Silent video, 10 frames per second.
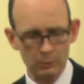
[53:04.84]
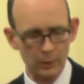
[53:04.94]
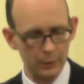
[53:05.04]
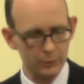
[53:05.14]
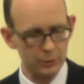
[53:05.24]

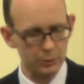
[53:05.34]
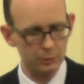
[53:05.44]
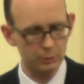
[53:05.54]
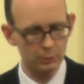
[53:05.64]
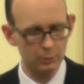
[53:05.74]
to
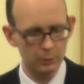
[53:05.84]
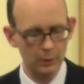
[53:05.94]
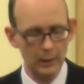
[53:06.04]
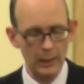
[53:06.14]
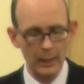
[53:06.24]
us
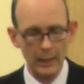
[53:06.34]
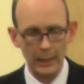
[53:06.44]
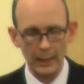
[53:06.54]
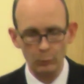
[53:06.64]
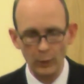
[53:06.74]

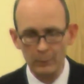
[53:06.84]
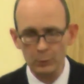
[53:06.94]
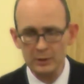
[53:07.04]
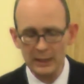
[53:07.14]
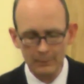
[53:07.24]
and
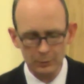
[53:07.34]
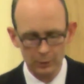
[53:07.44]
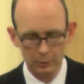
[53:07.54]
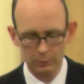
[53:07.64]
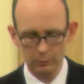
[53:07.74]
when we're
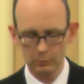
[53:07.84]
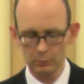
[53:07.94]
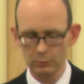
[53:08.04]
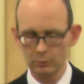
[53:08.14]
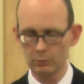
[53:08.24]
tempted,
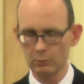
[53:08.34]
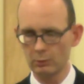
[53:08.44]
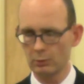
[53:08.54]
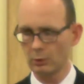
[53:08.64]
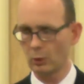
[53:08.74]

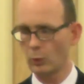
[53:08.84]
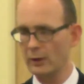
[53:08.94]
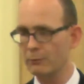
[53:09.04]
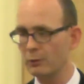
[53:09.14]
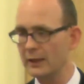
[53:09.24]

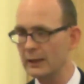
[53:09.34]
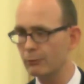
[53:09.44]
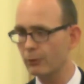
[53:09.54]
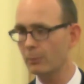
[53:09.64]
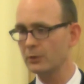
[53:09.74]
we
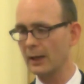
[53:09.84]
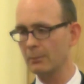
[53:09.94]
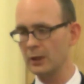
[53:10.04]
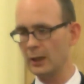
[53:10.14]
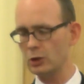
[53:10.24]
flee from
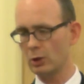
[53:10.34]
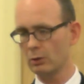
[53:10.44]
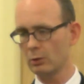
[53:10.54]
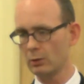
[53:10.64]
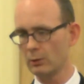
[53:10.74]

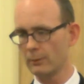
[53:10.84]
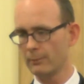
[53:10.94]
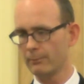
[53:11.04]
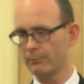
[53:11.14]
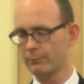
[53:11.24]
temptation,
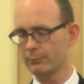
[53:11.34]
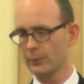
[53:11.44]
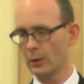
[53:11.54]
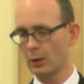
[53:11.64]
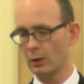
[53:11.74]

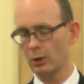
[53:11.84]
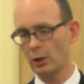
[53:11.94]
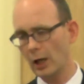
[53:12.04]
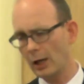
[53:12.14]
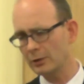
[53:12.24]

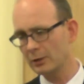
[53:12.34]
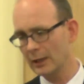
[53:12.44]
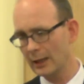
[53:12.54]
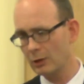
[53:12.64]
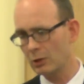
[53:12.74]

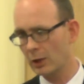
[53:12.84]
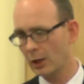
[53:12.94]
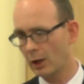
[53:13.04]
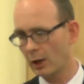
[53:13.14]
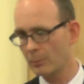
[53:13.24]
not into
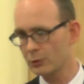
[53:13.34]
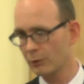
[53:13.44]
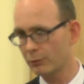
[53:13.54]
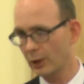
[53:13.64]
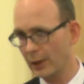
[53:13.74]
the
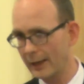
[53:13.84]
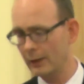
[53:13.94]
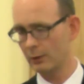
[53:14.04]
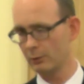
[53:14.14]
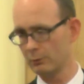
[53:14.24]
arms of
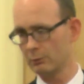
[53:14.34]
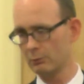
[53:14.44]
Delilah,